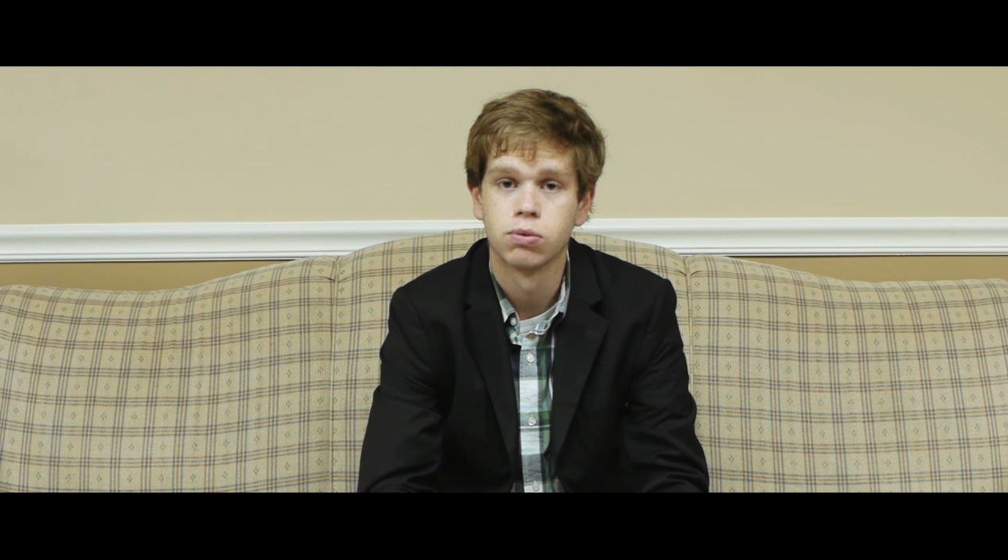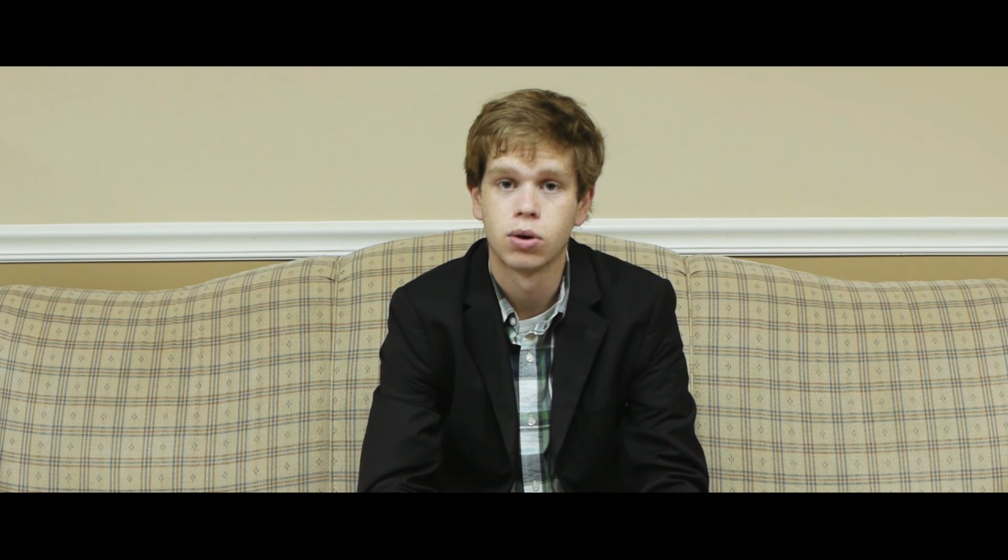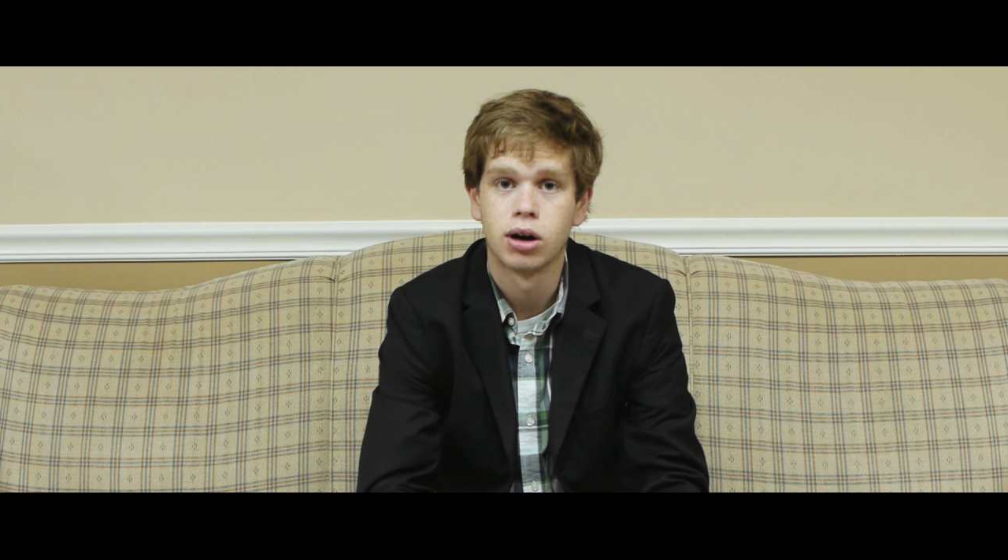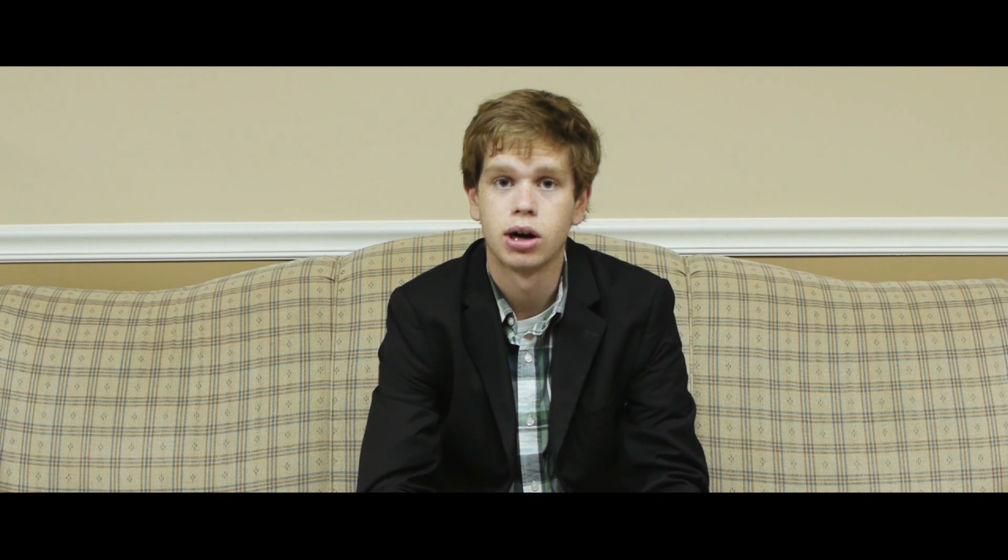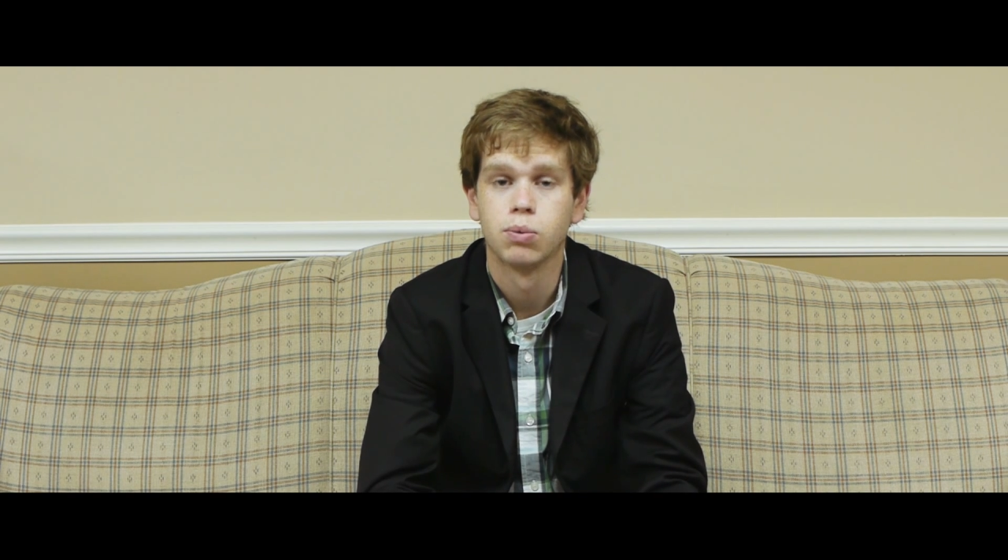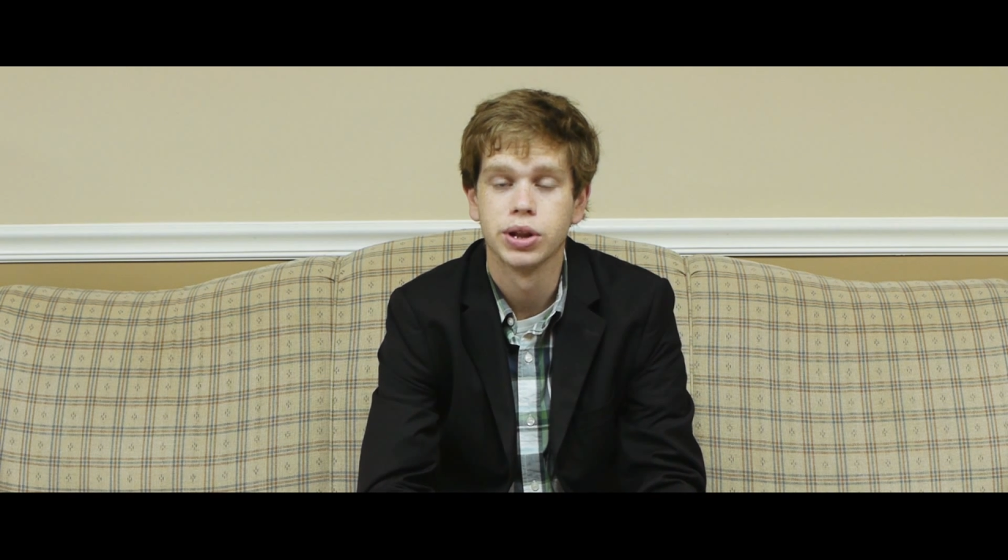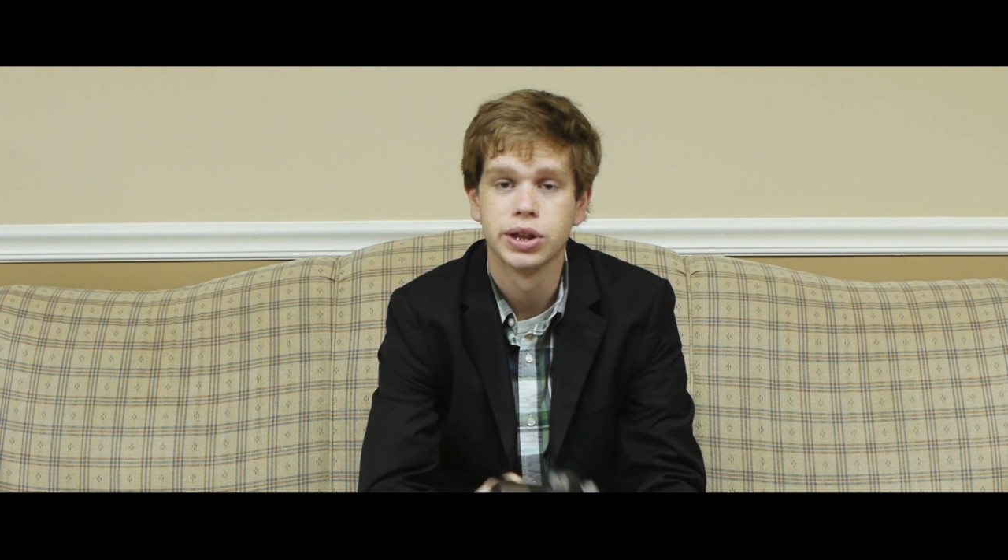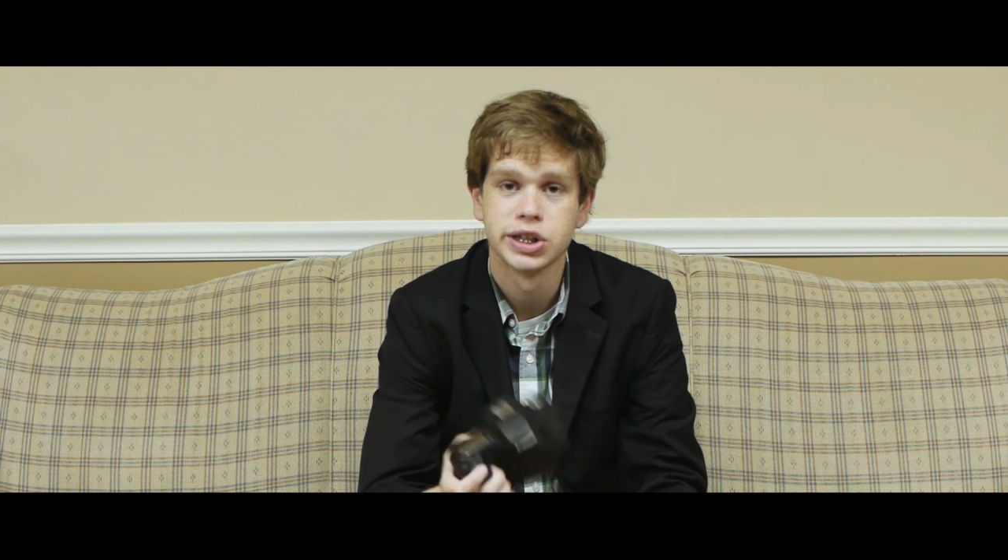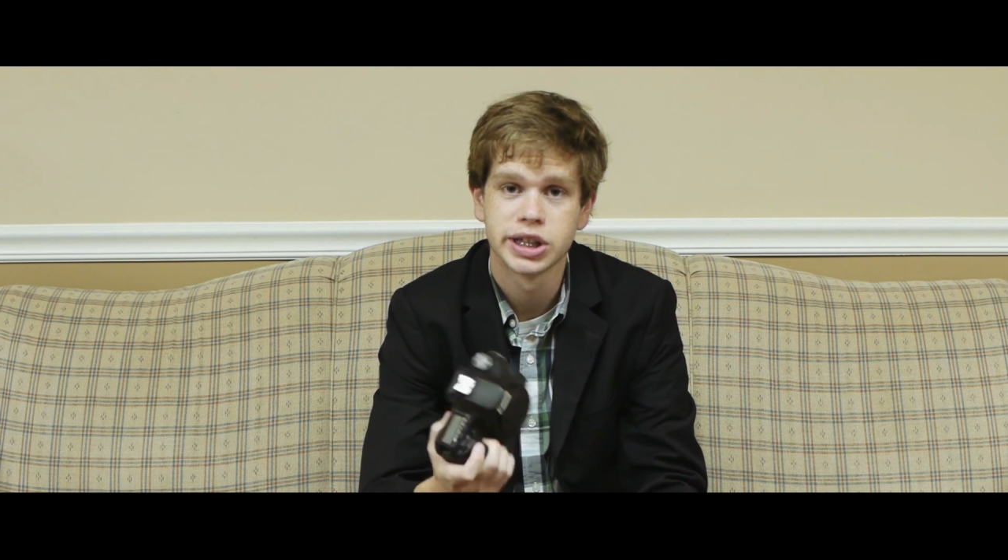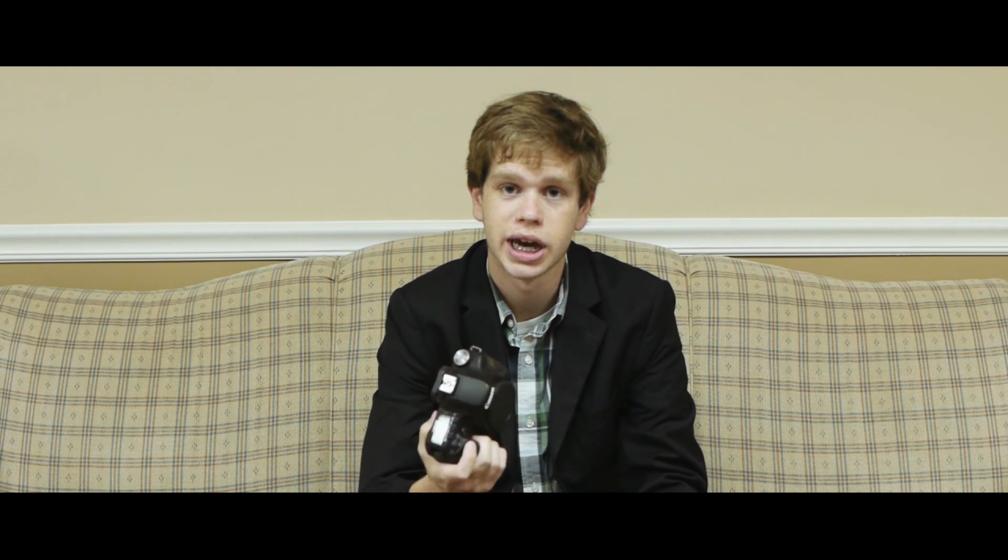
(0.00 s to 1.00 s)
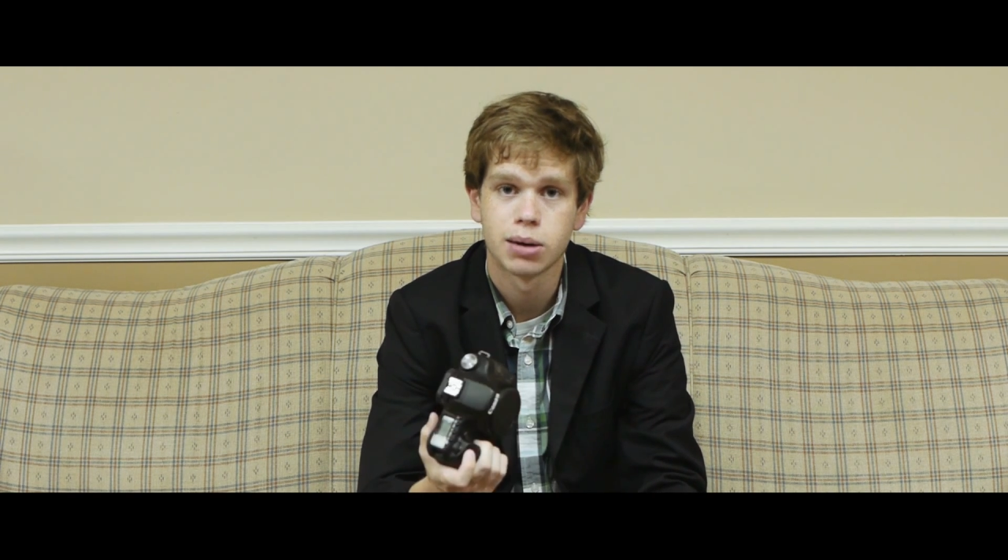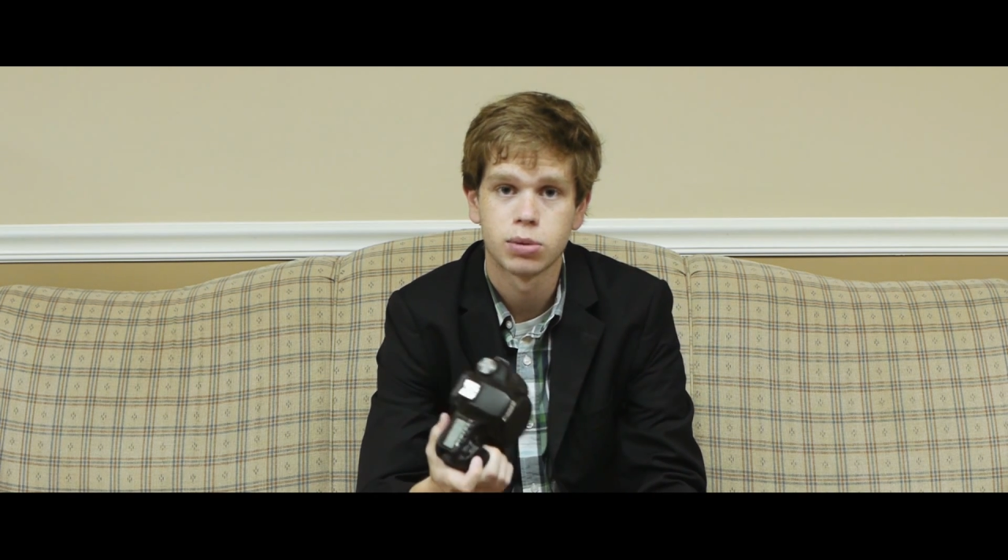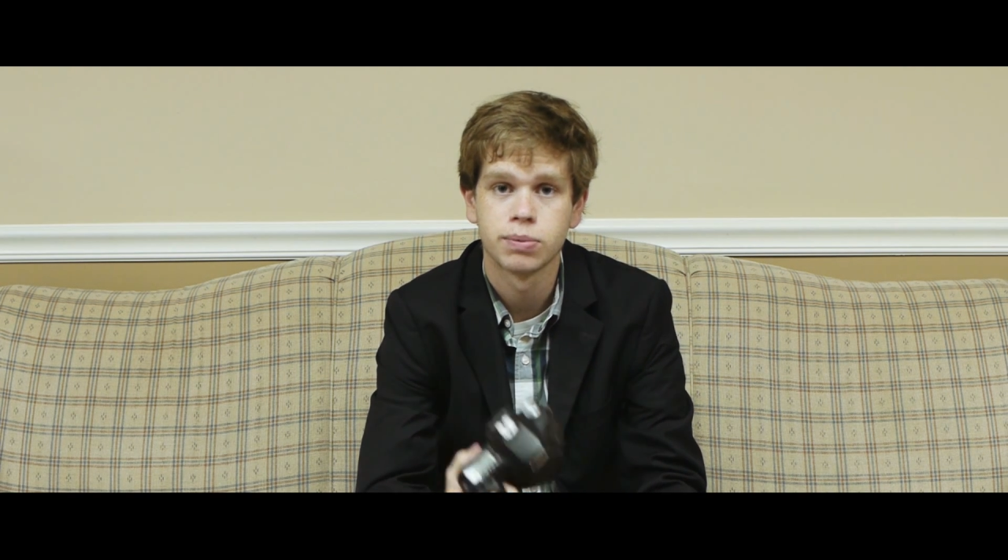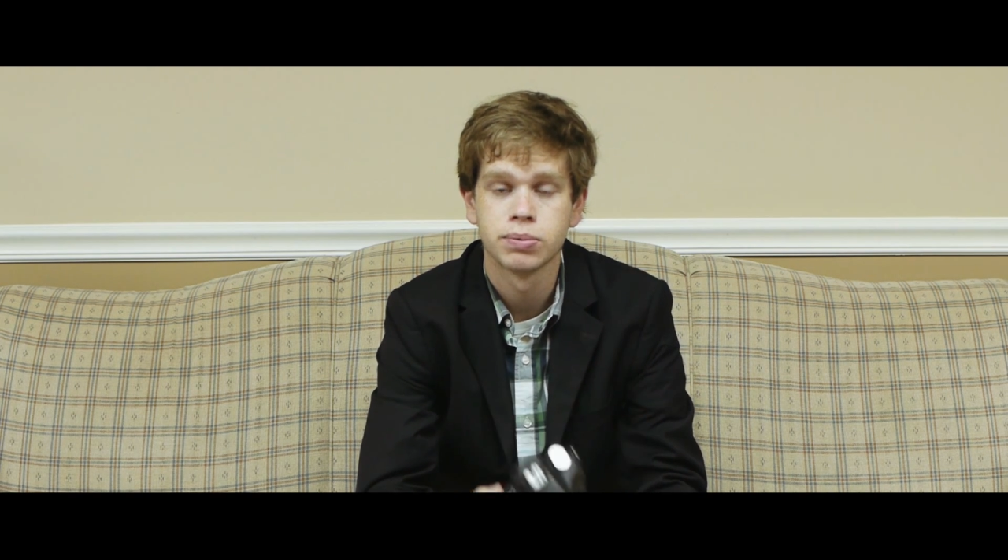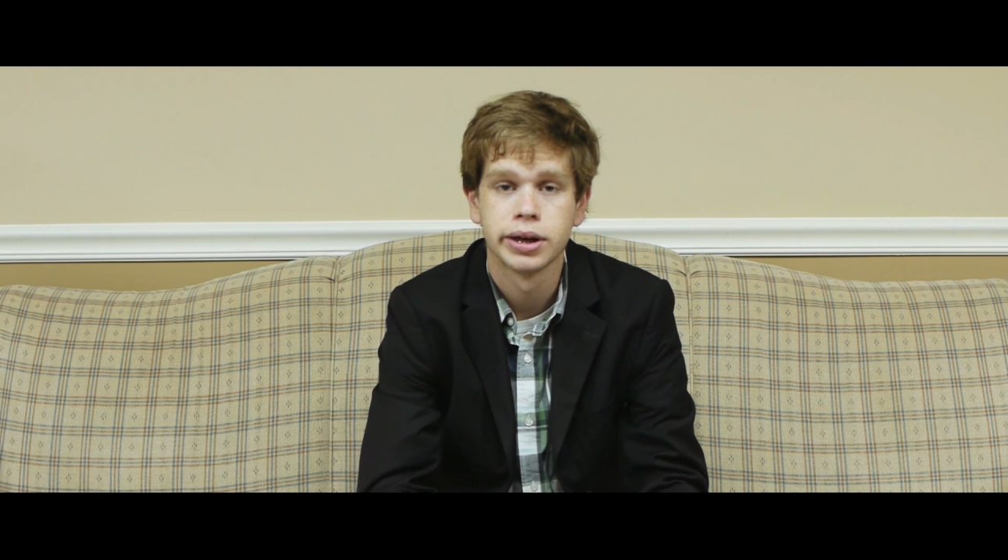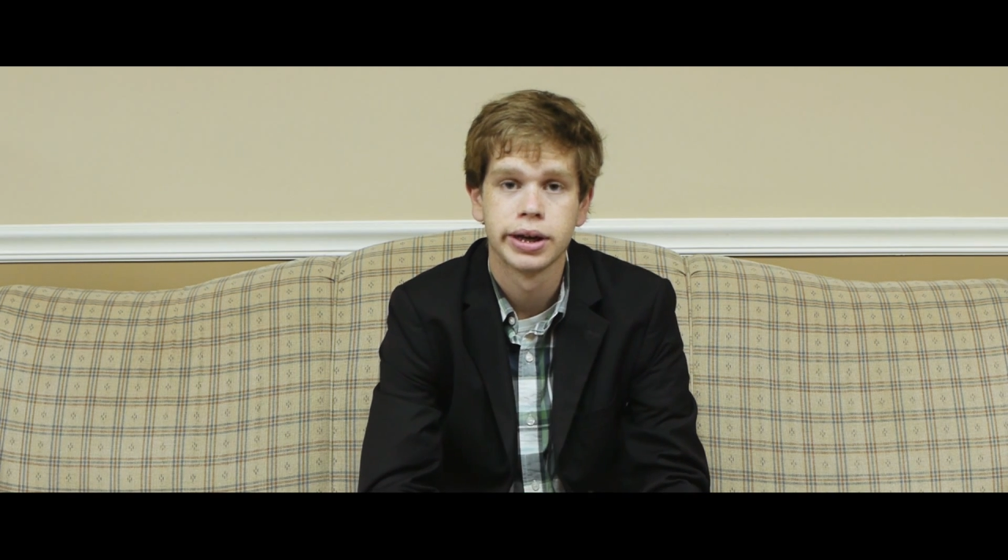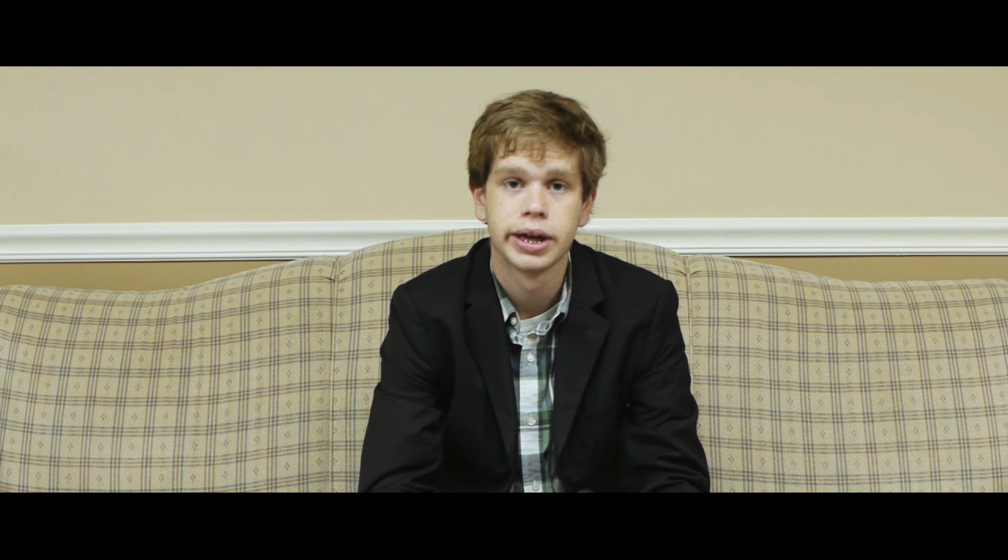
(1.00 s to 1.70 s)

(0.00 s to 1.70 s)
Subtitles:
of RAW with this camera